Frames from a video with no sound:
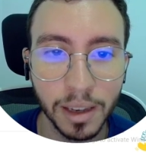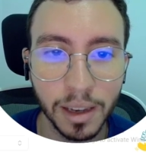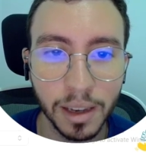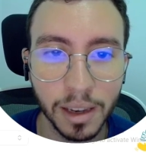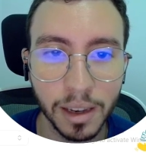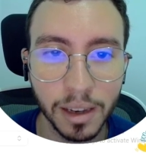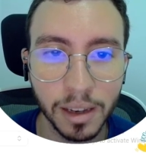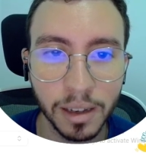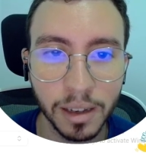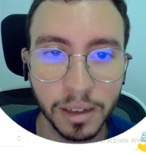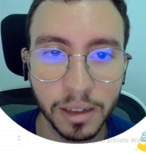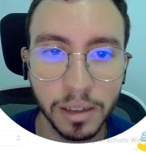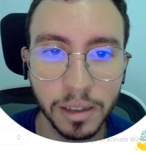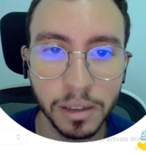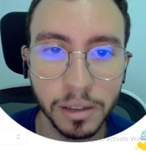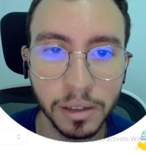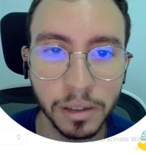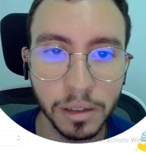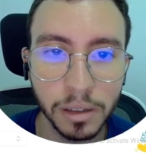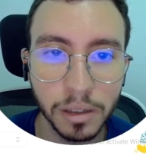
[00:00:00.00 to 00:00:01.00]
And
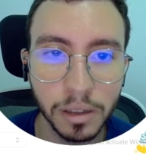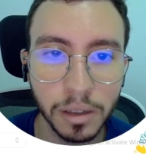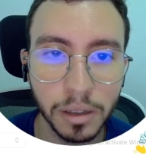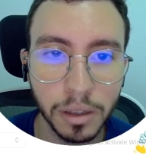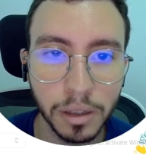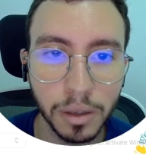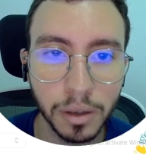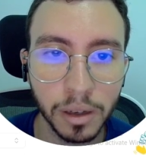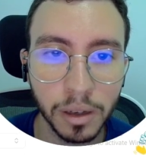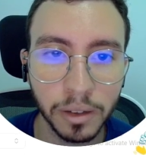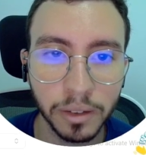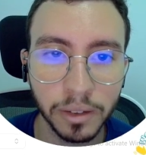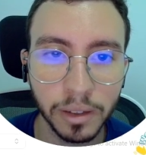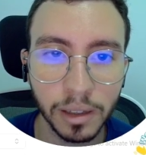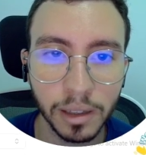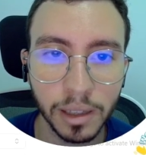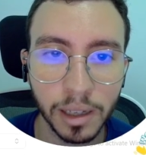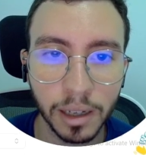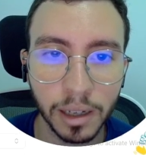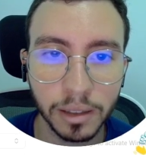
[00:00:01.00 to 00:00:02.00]
here you can
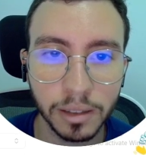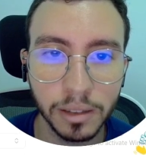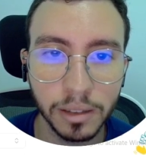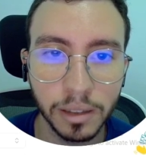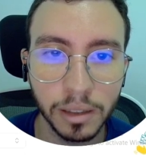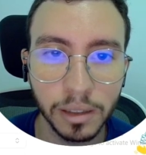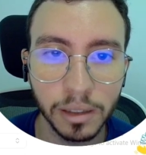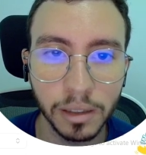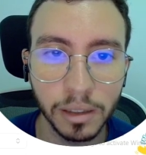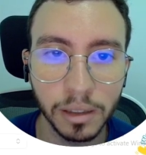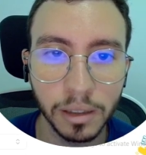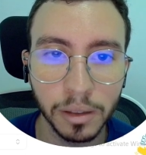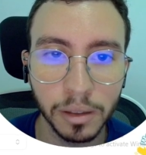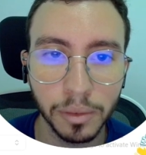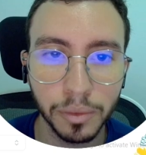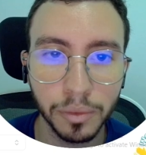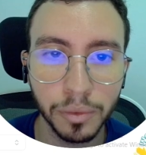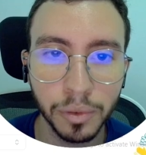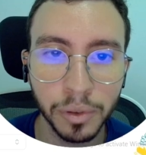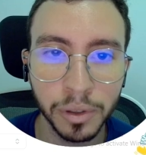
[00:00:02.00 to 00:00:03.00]
select the
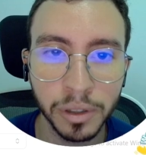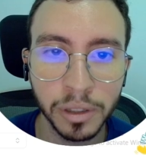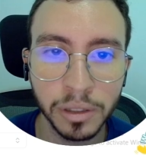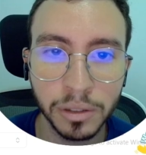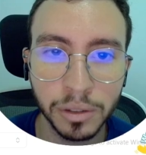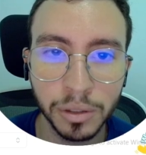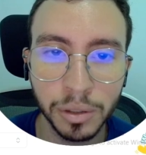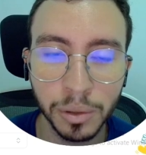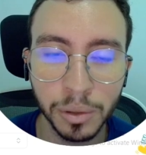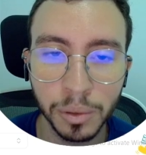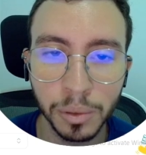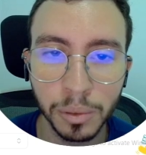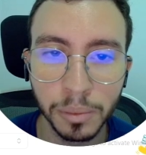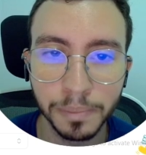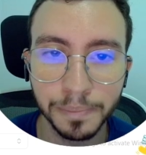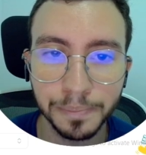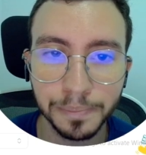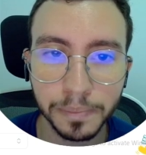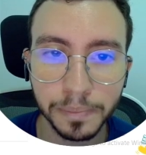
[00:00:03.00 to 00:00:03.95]
forward to